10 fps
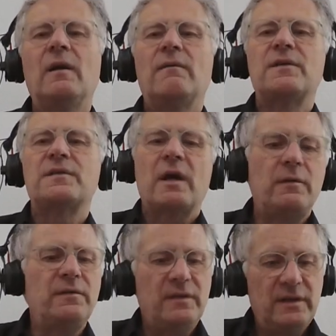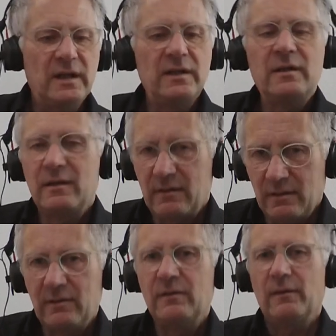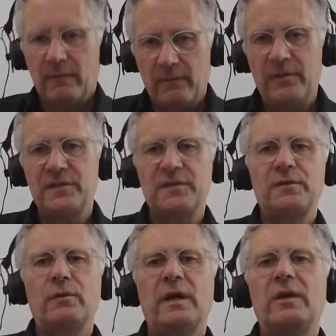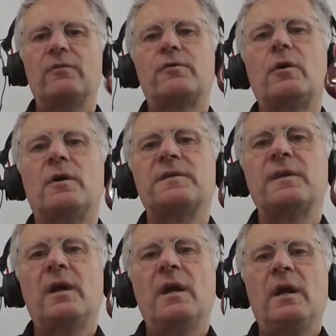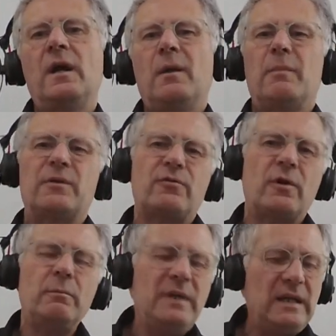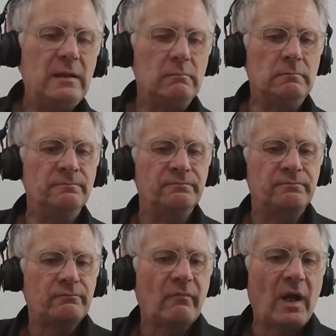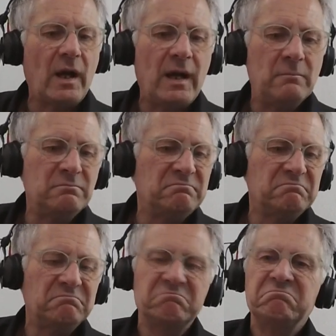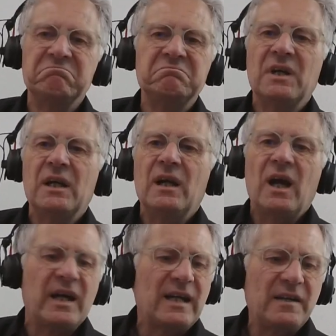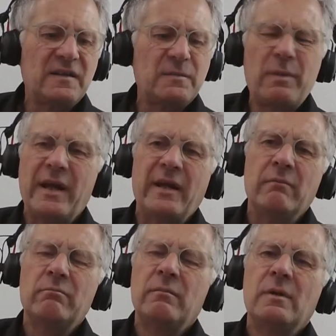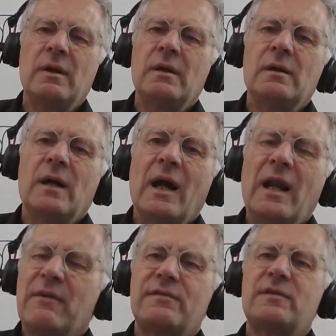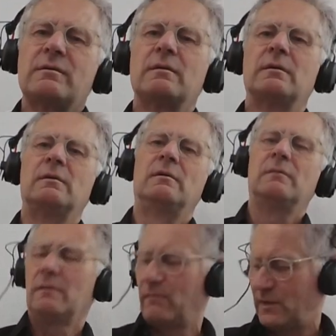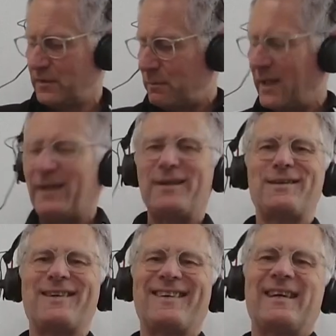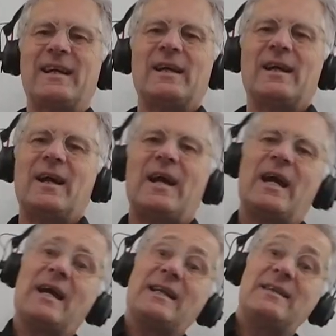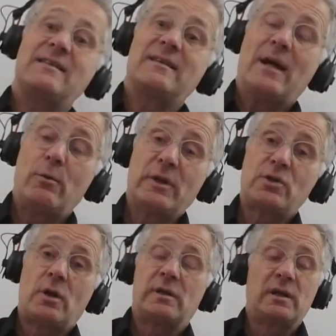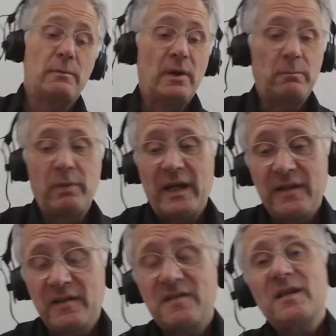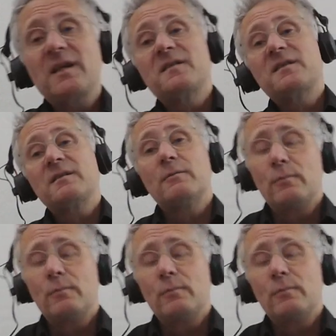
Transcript: the sound, then this is great, of course. But for me, I can't explain. I left this planet, and now we're talking about planet 6,